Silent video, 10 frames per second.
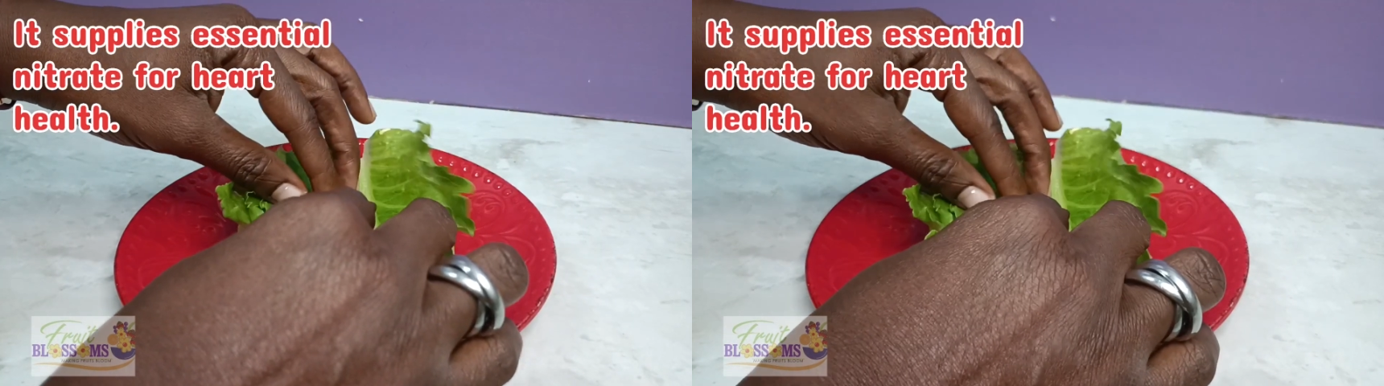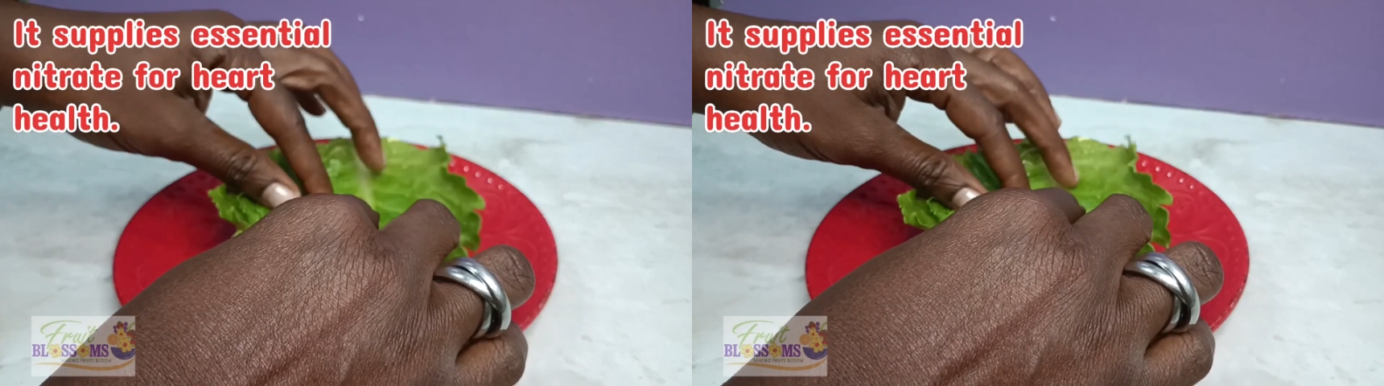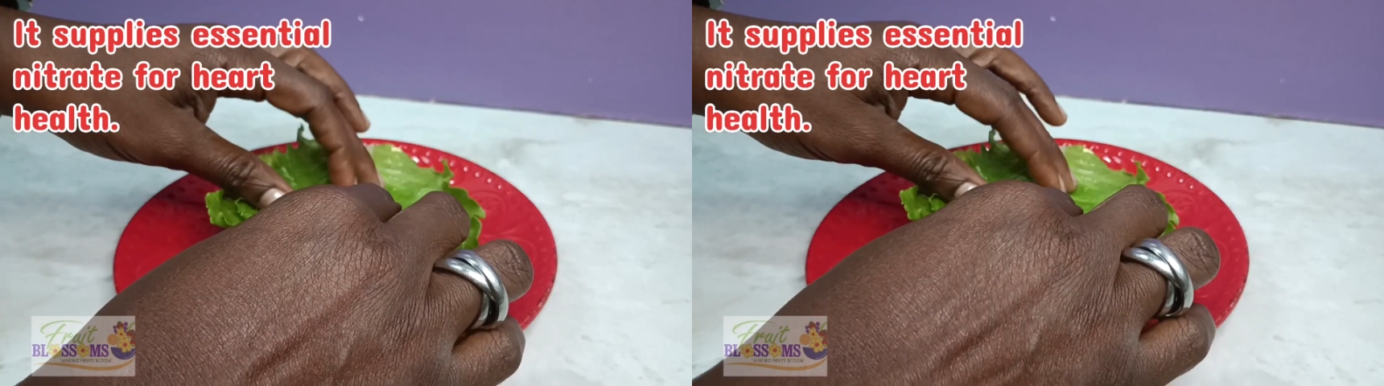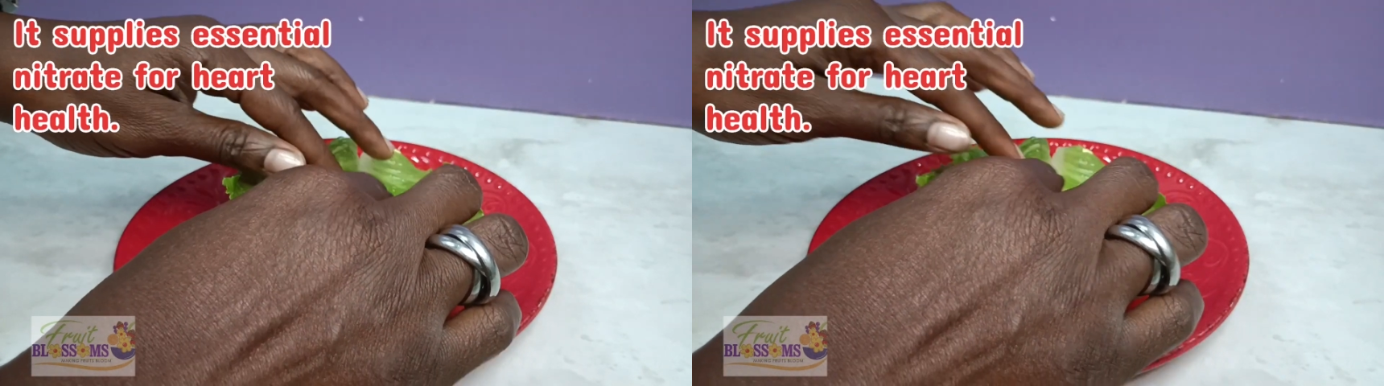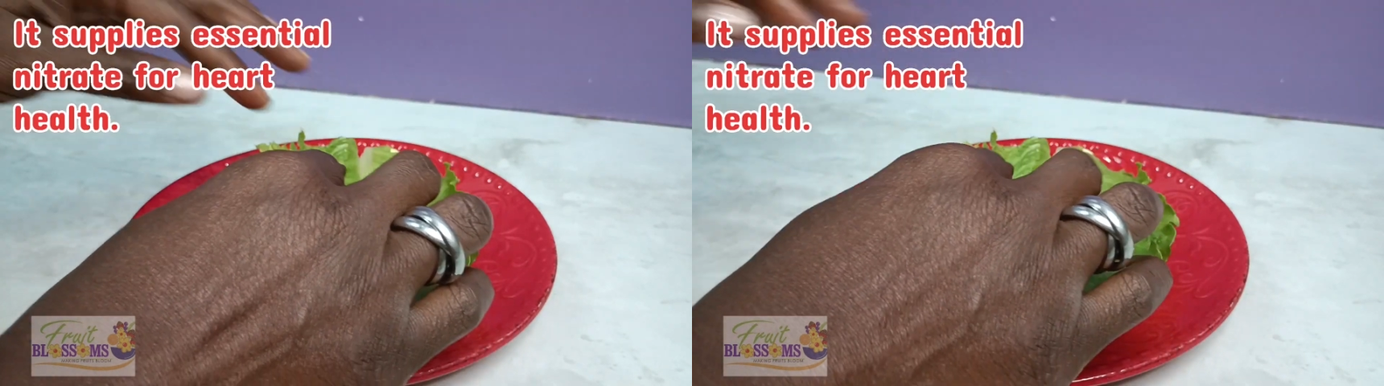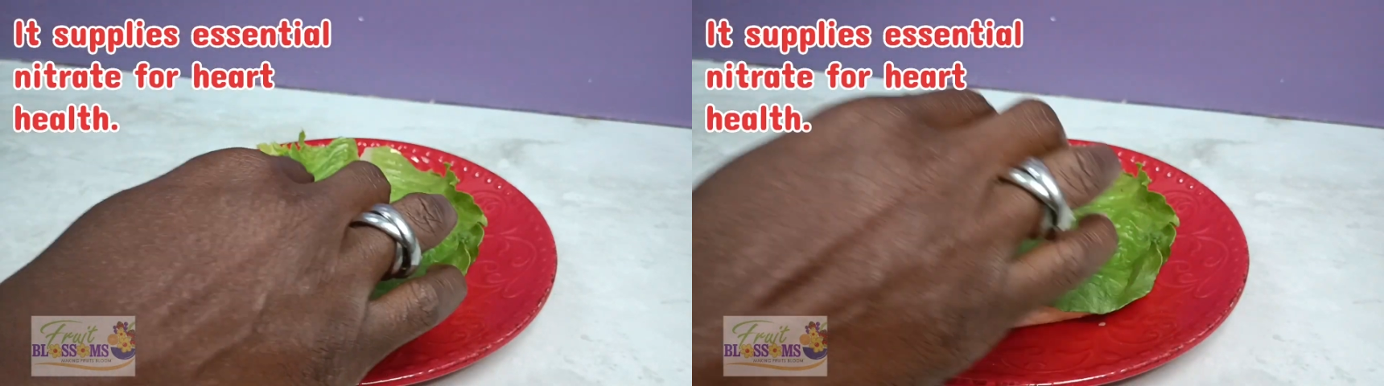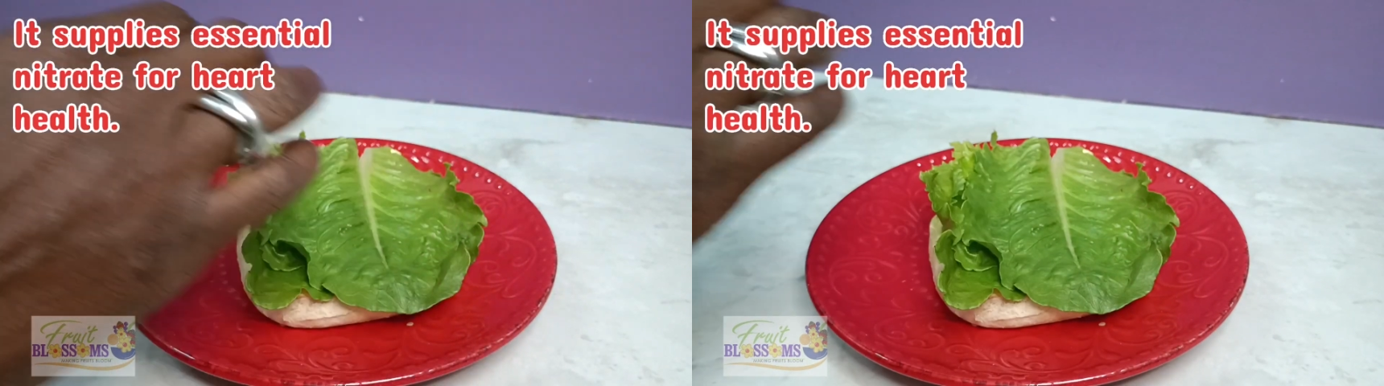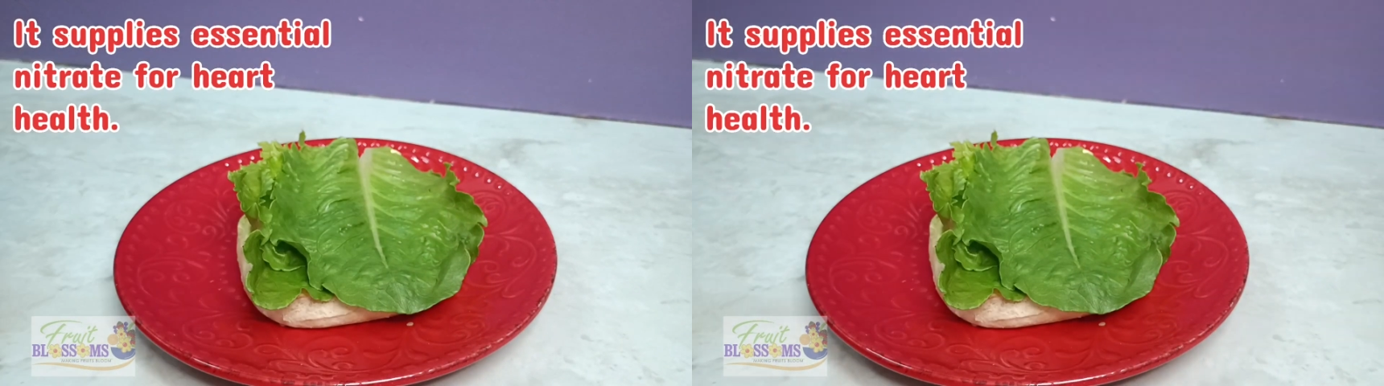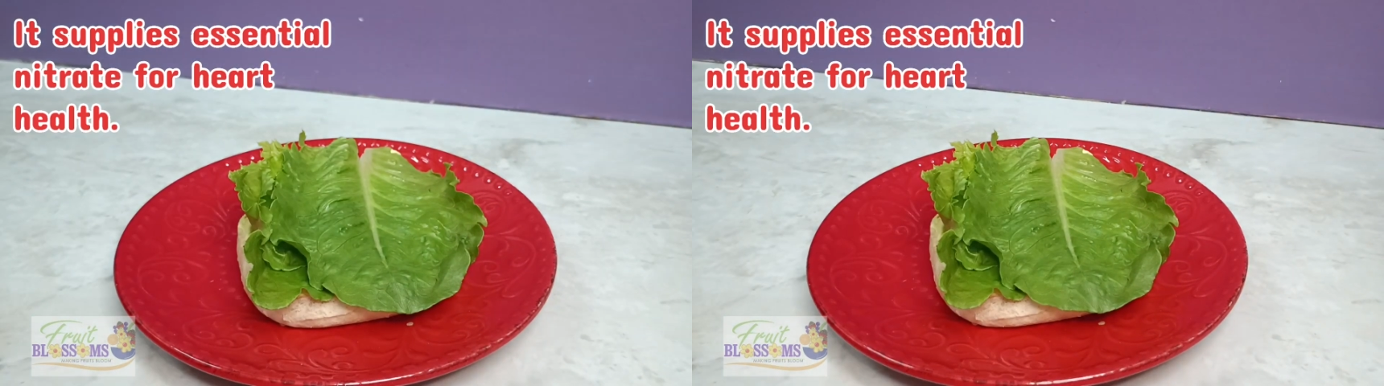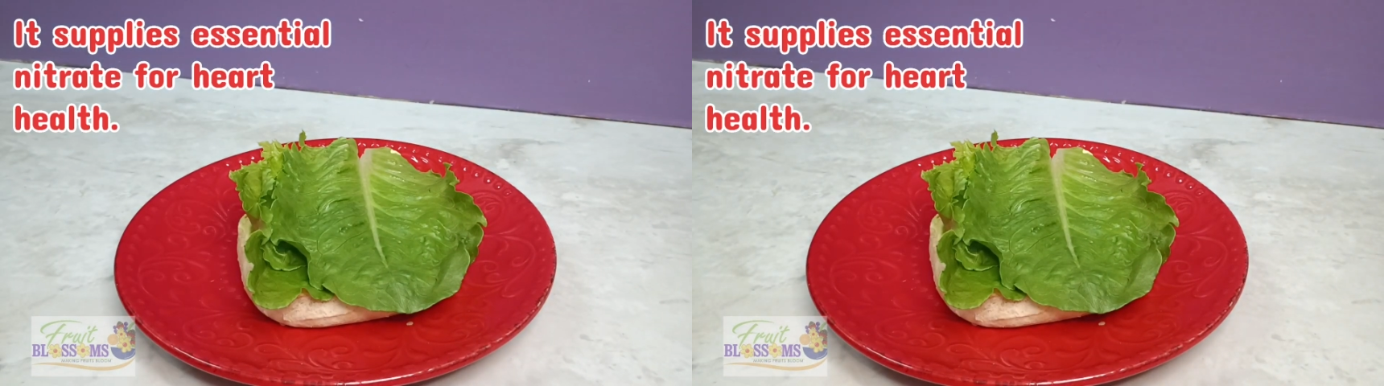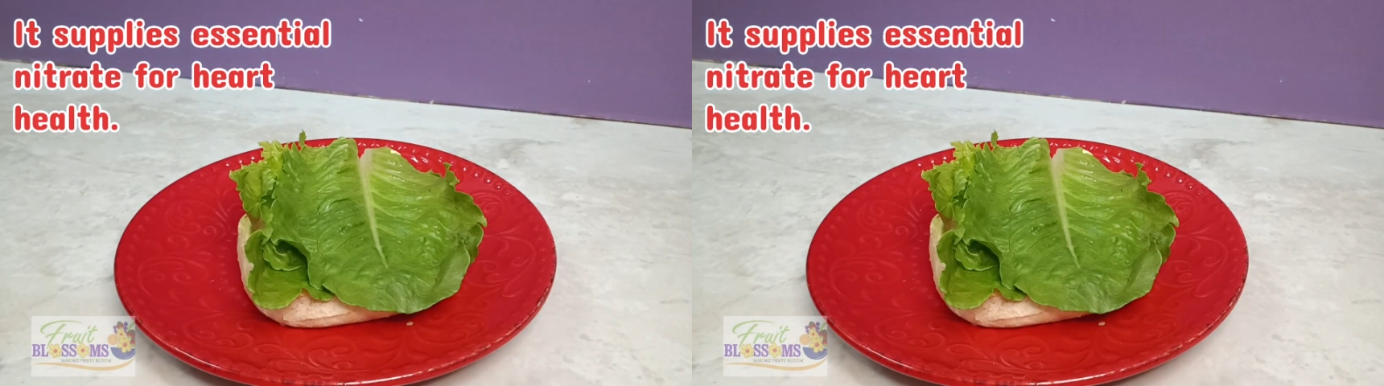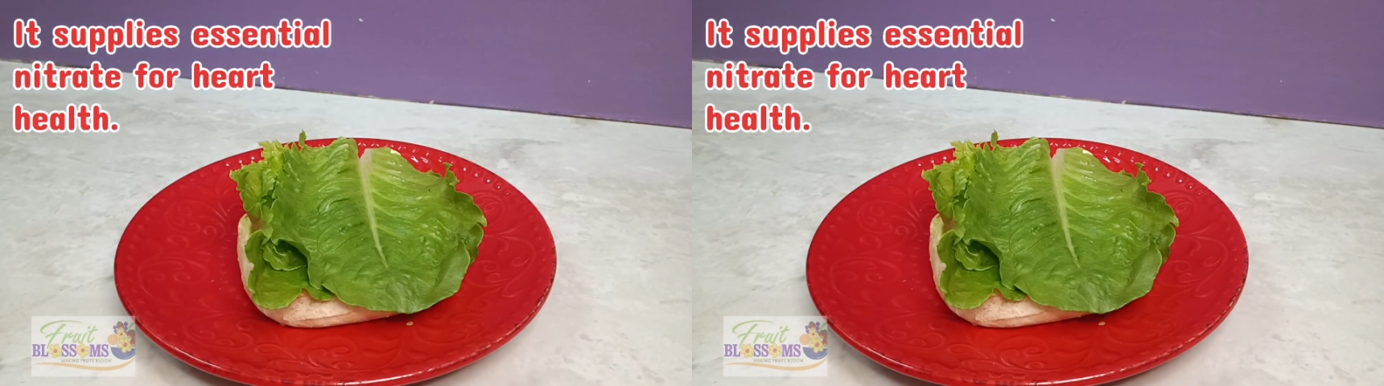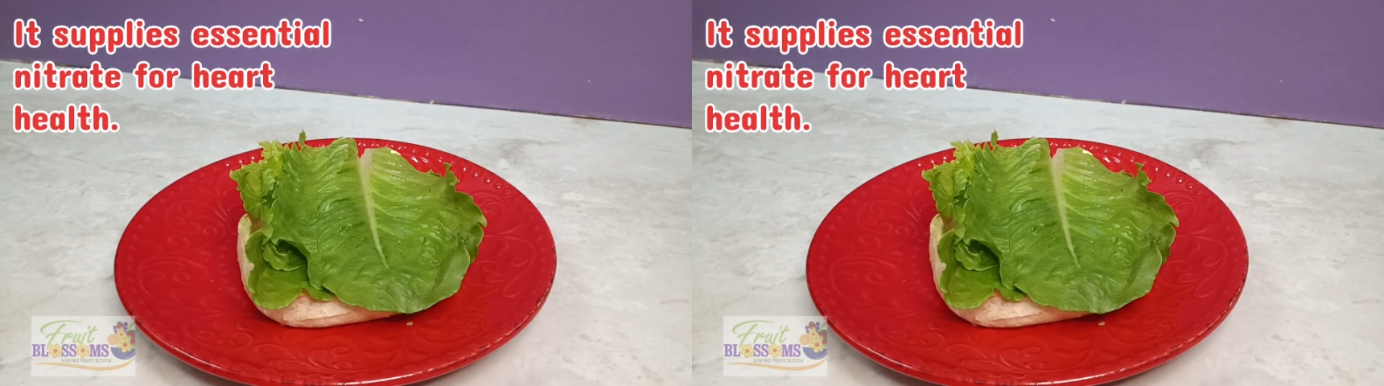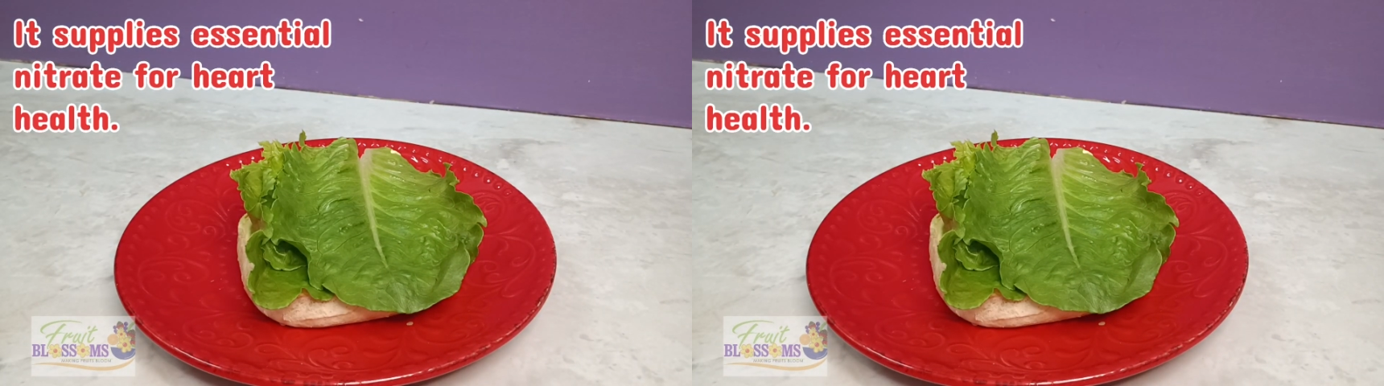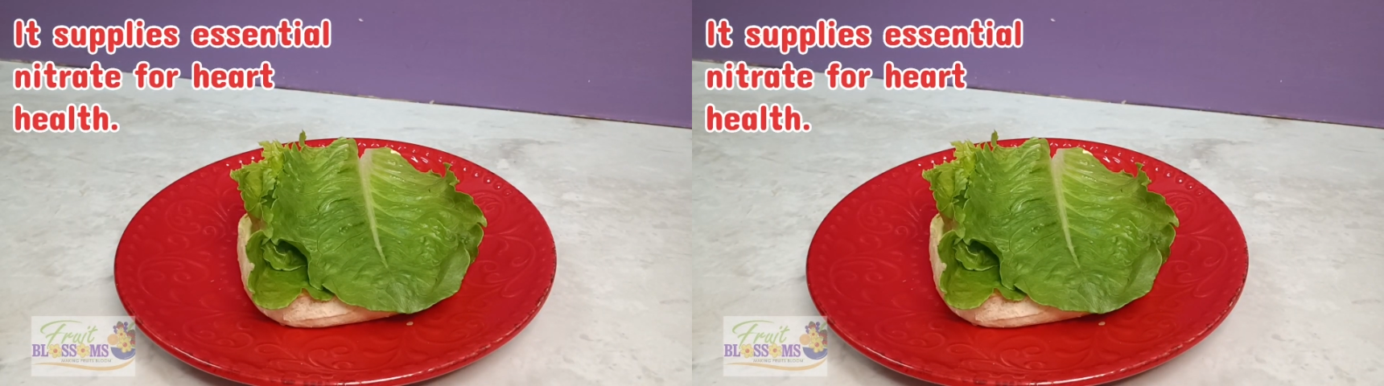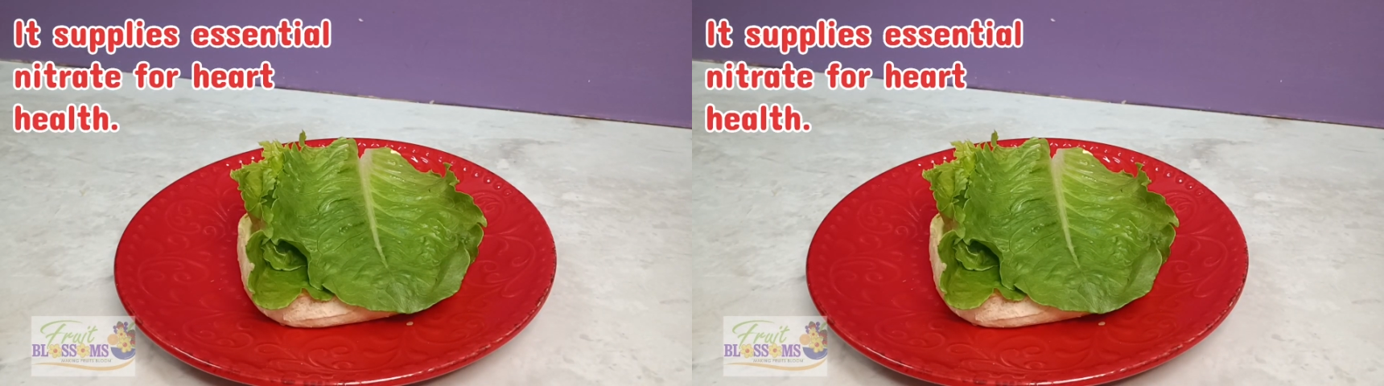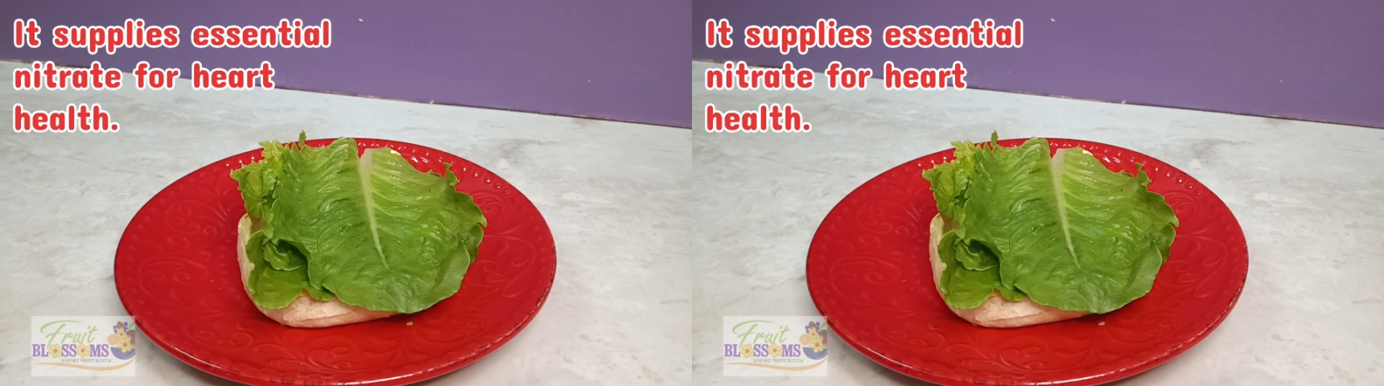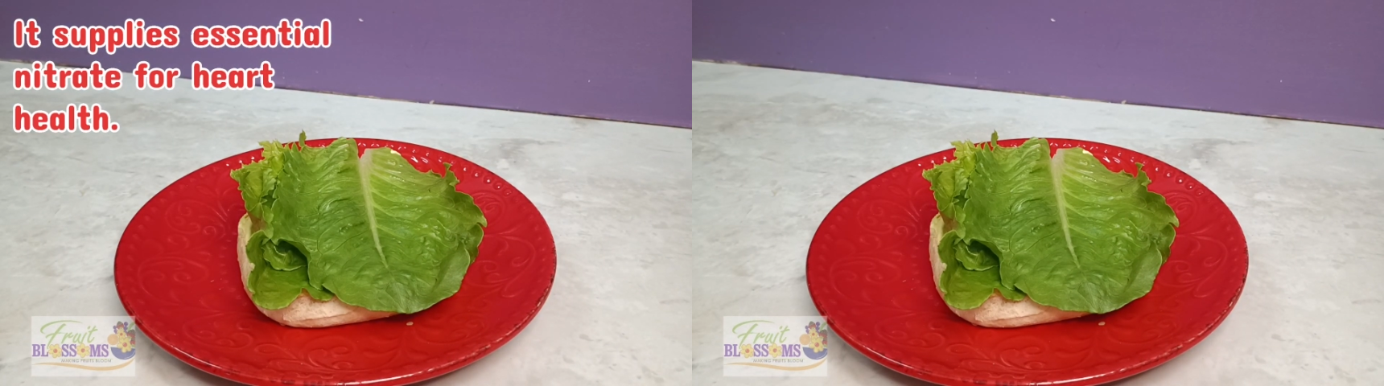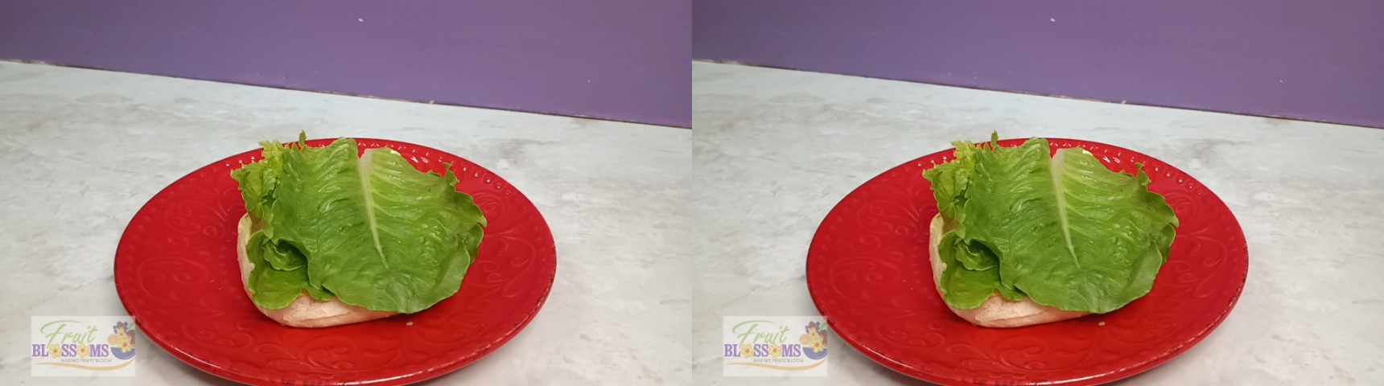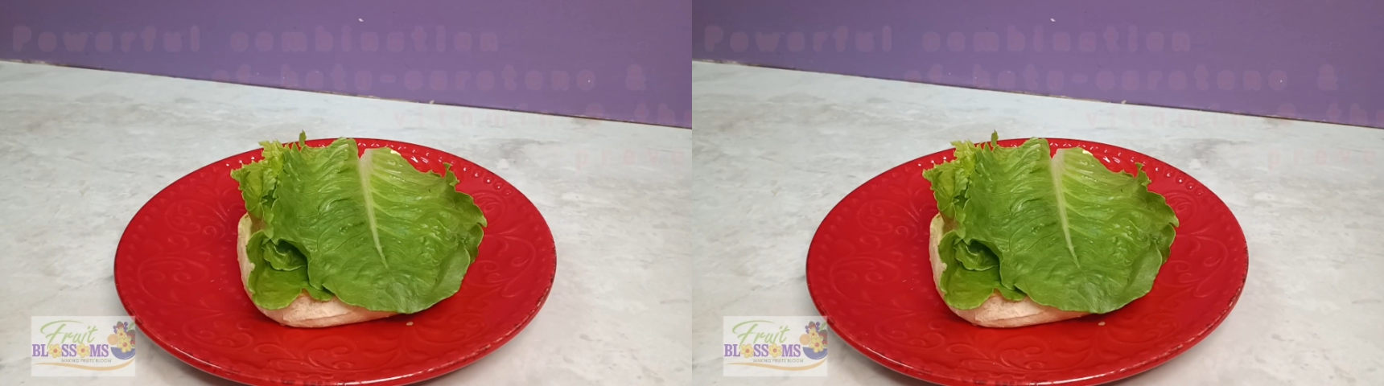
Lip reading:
Nobody's mouth can be seen.